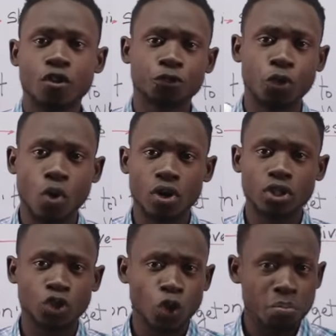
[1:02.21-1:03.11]
for
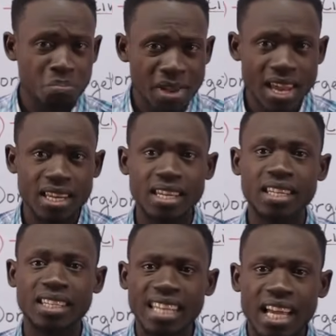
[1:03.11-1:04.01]
so many
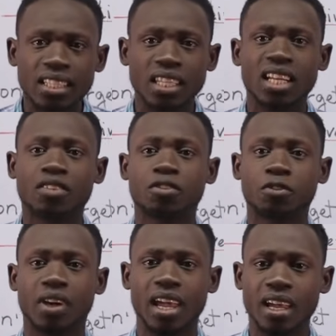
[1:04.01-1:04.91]
non-native
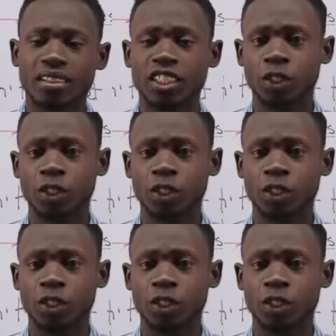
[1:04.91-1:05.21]
English